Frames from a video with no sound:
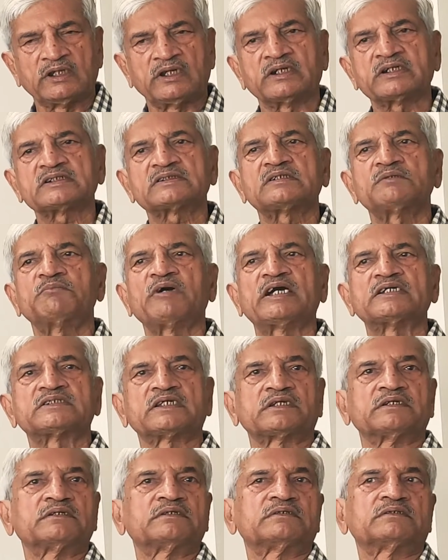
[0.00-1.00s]
Let us
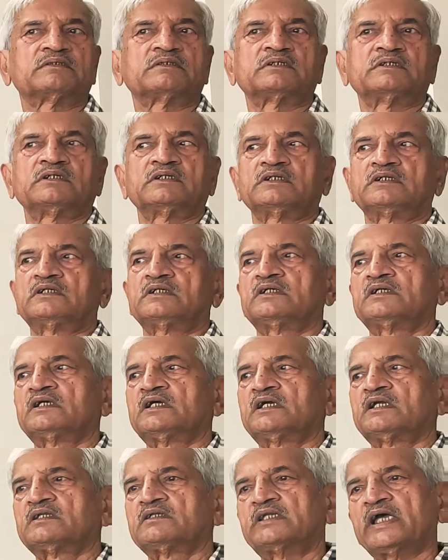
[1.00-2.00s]
imagine
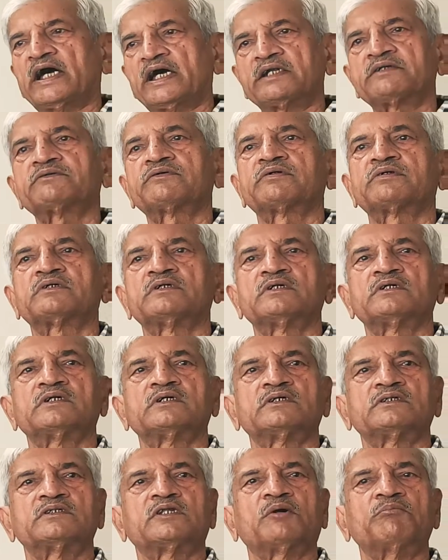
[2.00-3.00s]
that
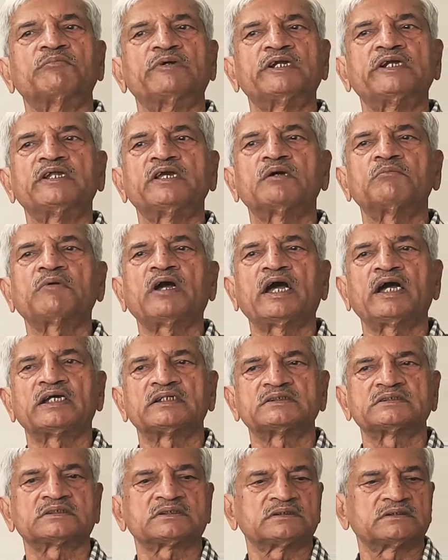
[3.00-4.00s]
the medium
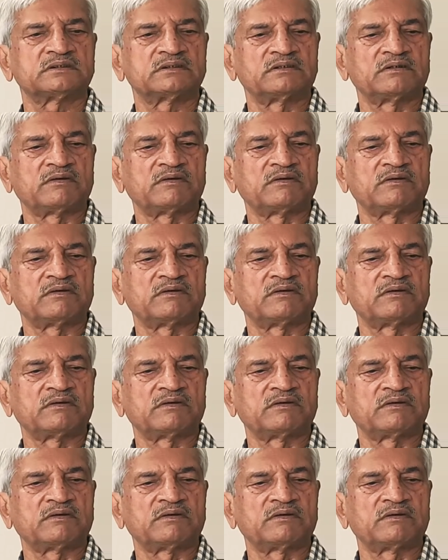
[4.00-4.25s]
has